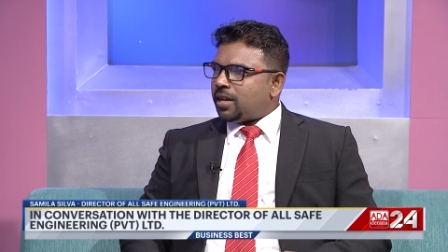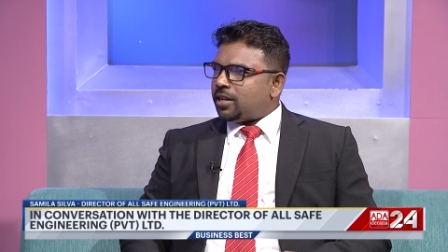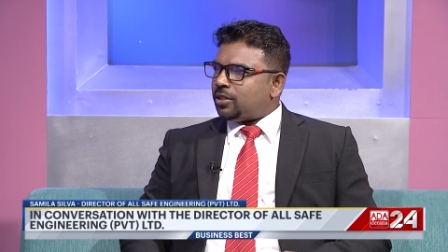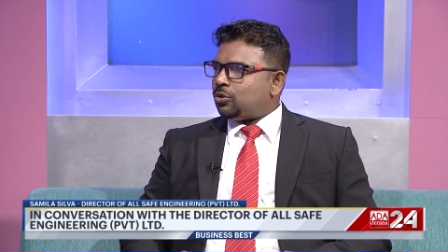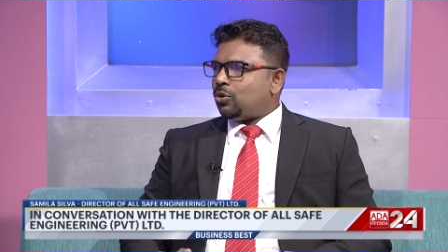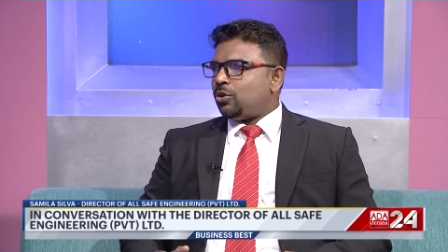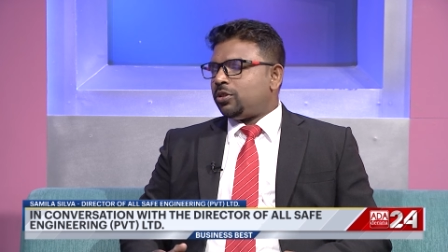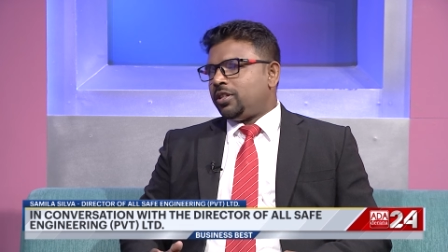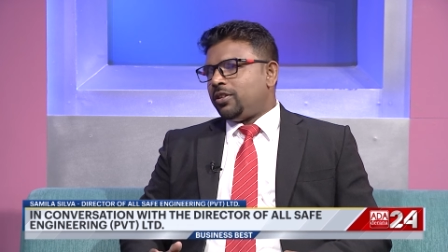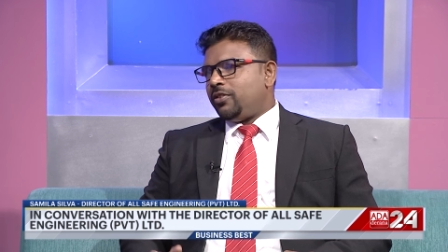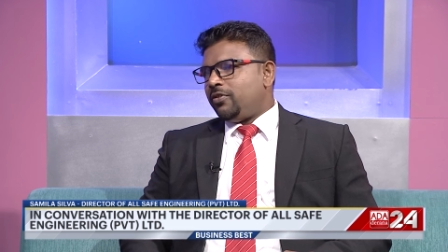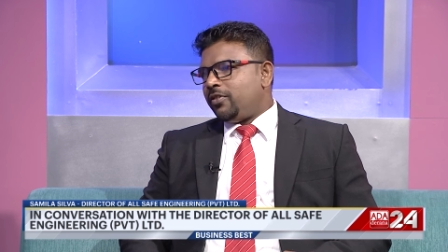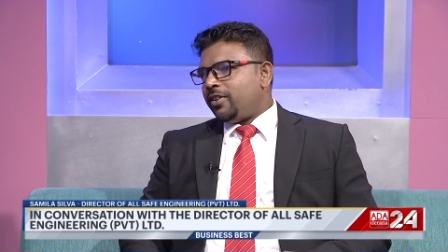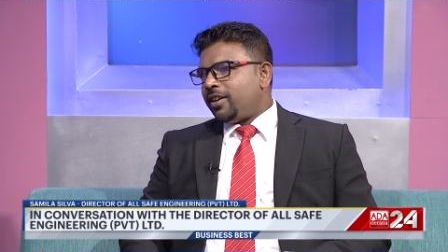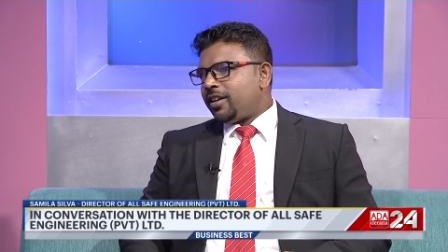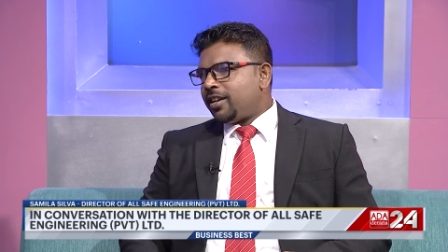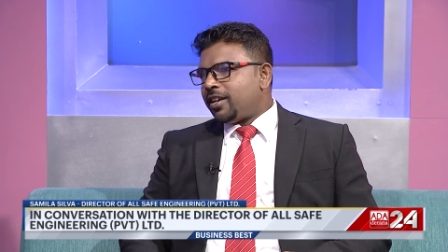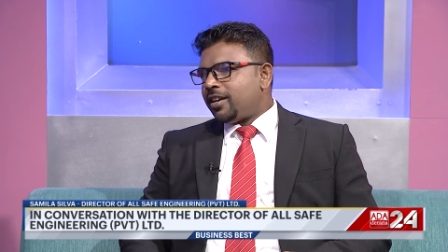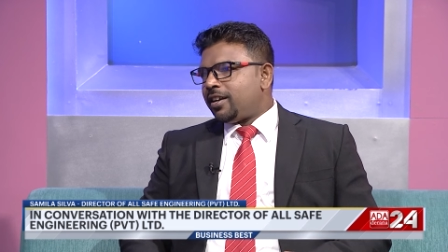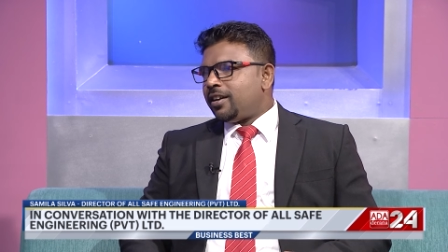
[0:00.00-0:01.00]
and social
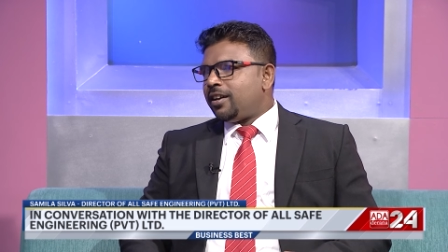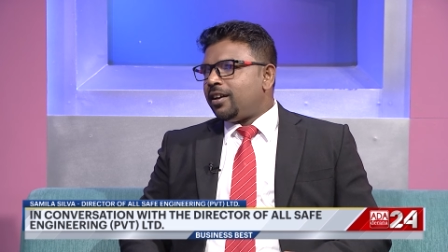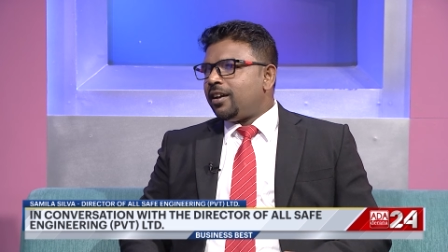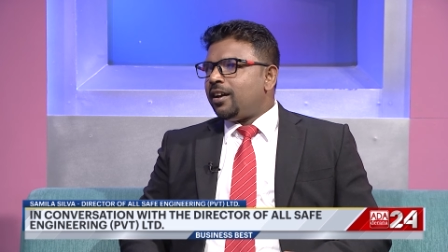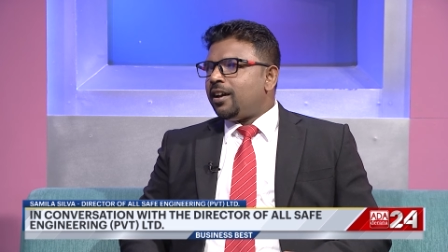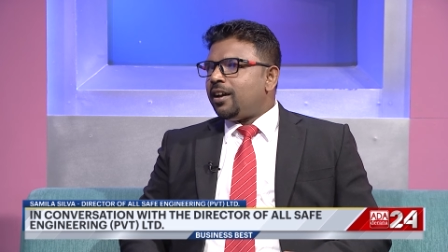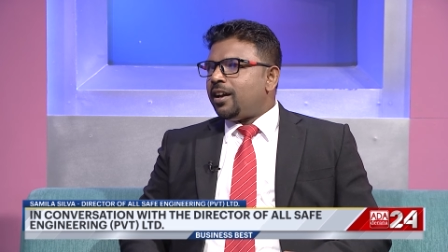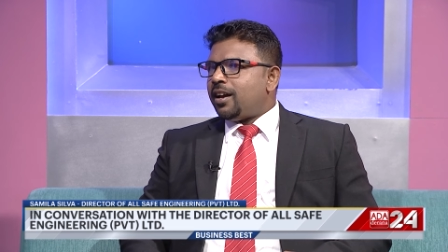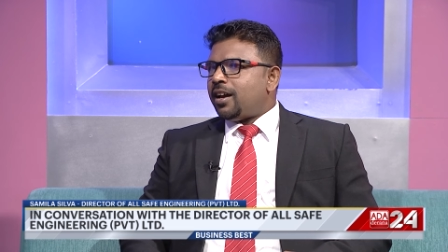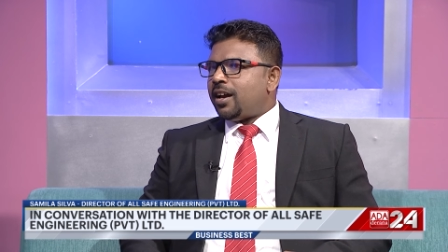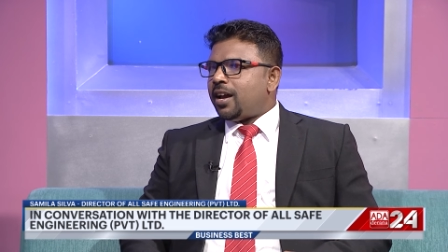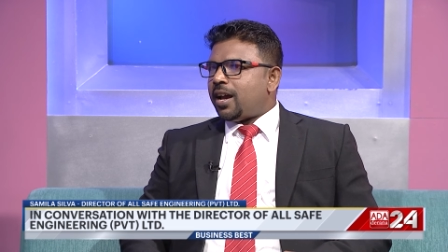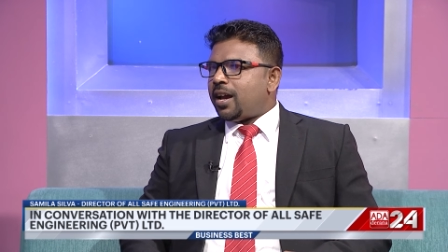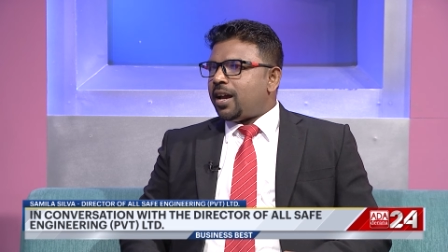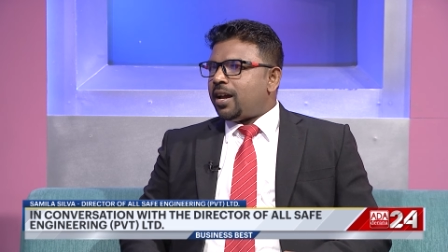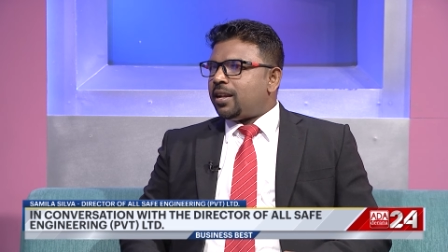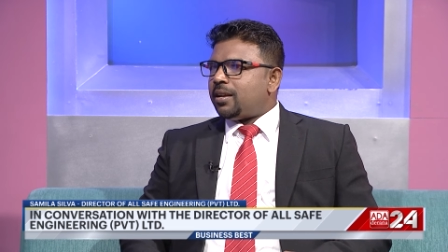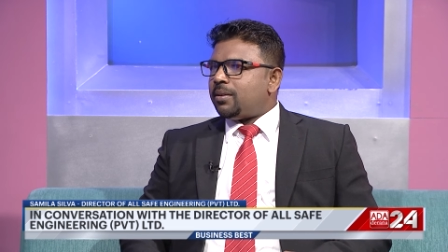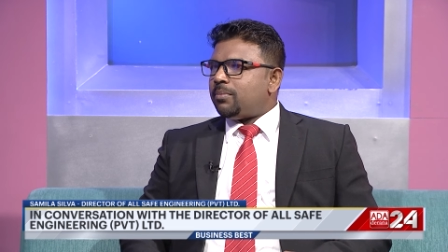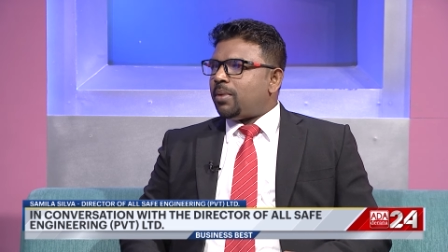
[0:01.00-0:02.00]
work. Uh -huh.
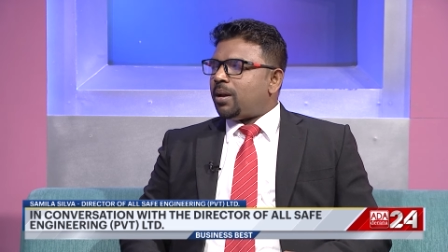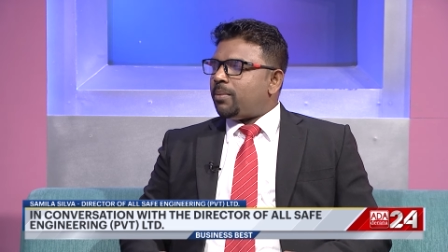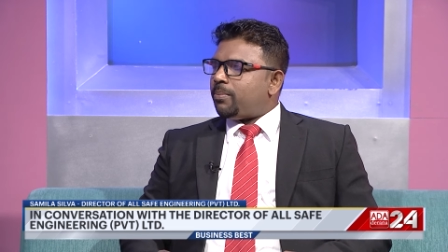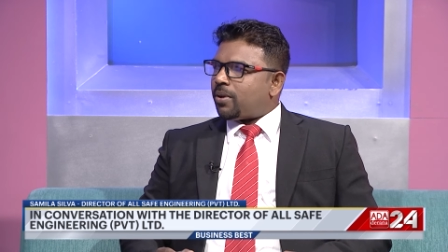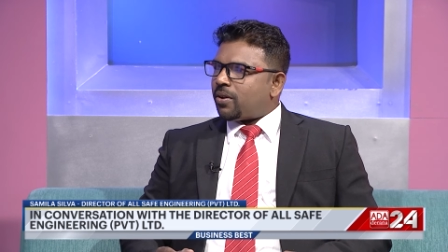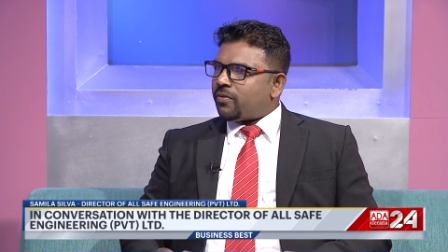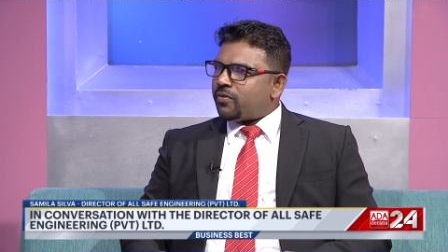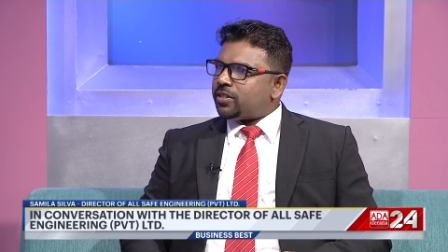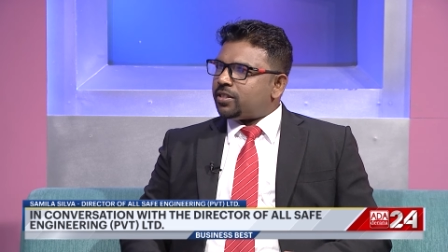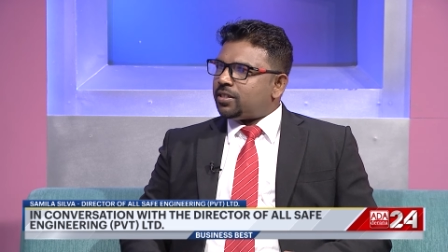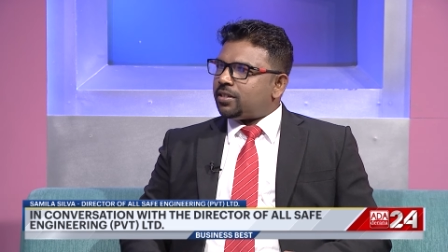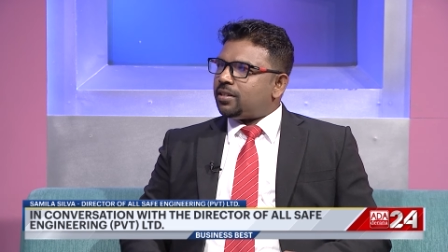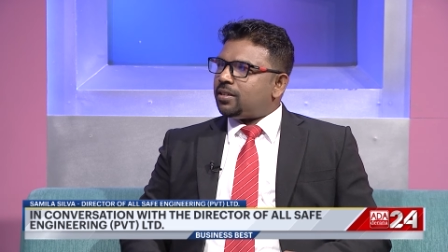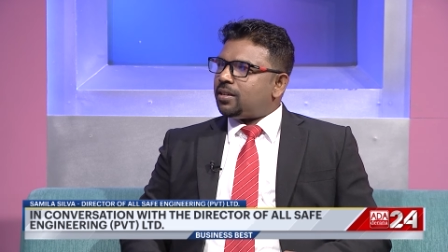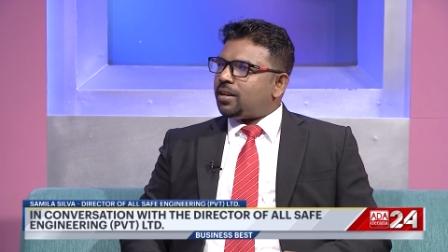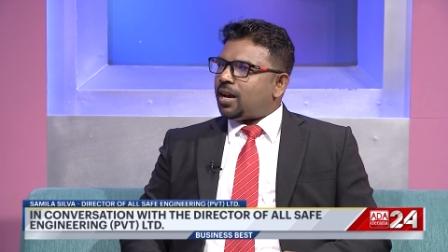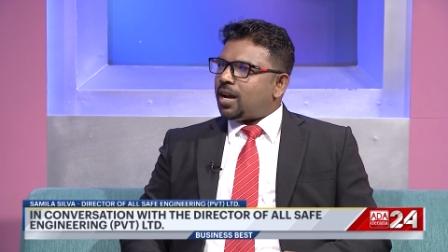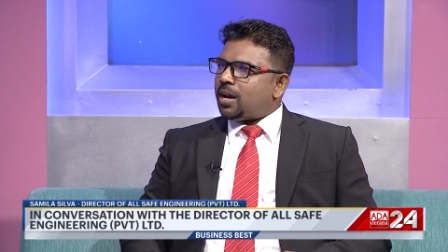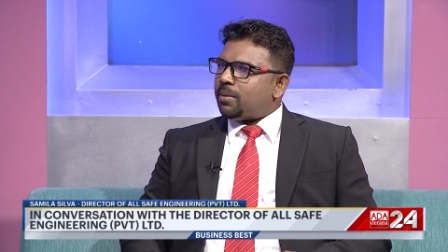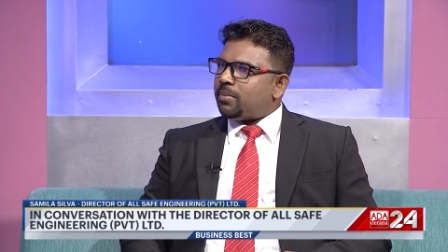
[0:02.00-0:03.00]
And by
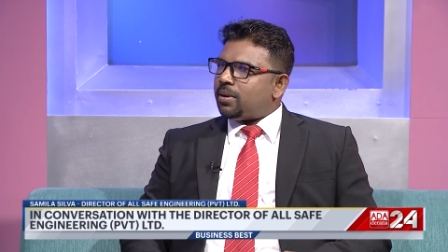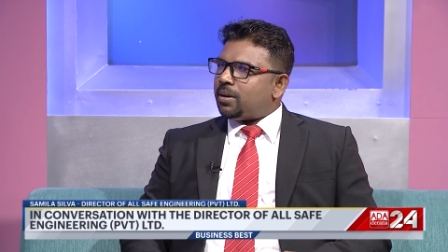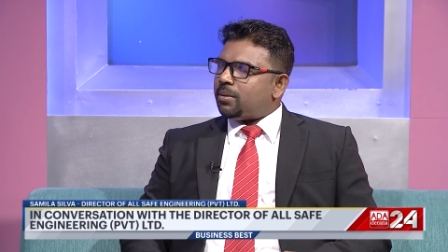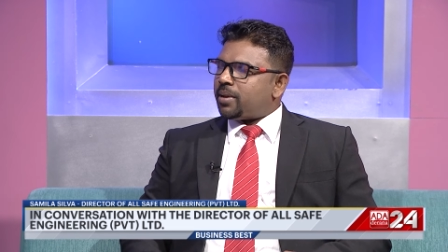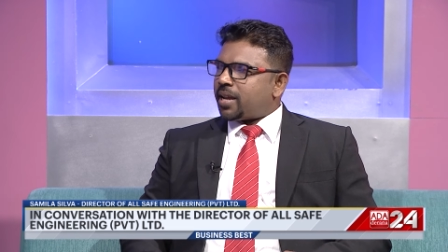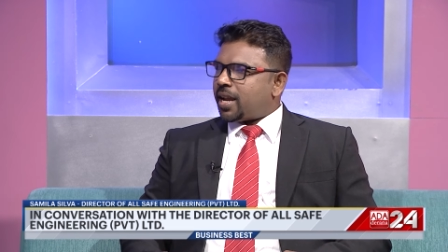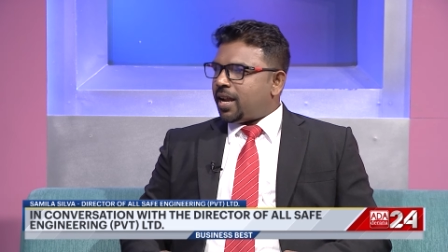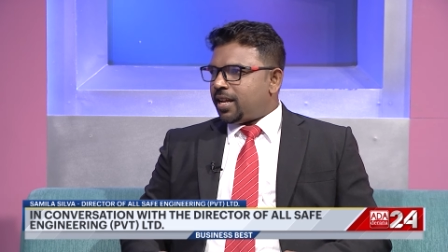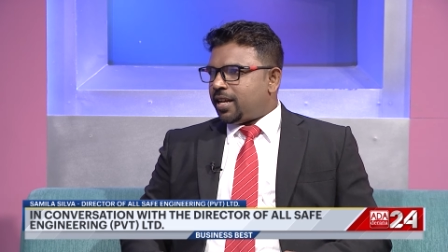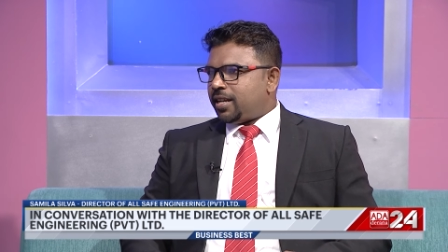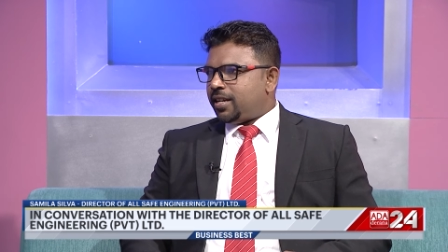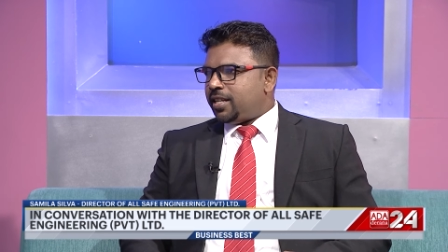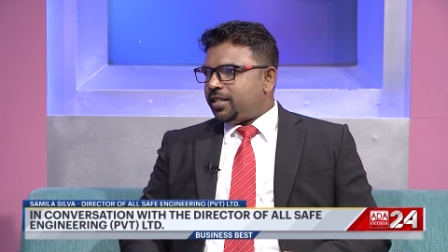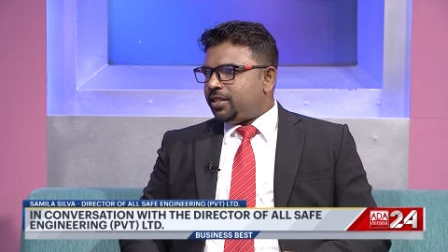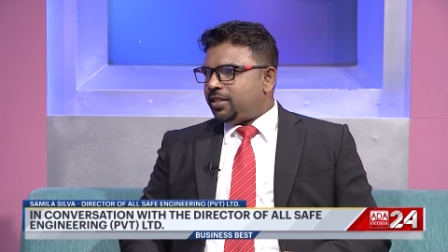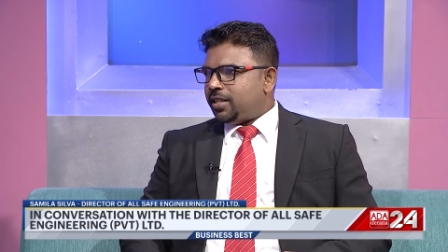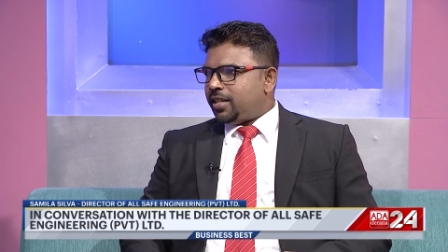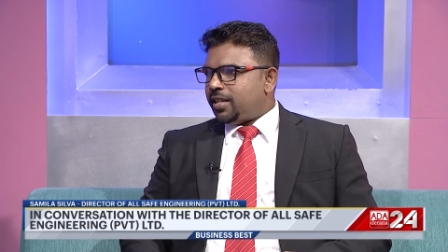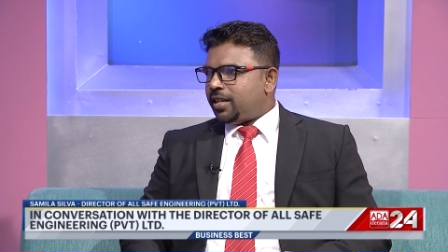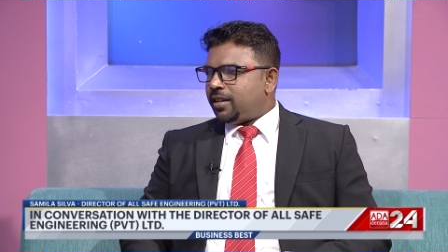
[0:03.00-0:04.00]
profession, I'm a mechanical
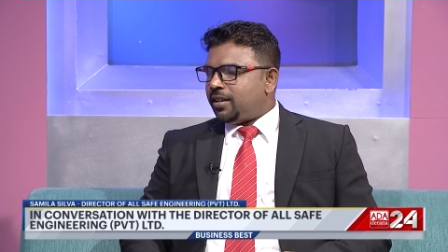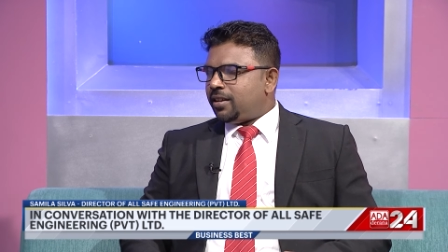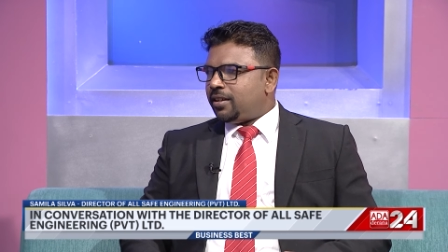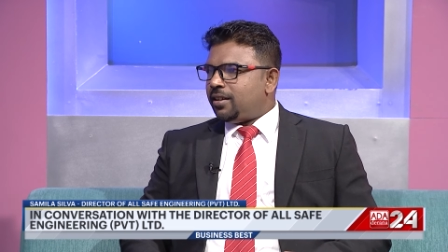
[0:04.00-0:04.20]
engineer.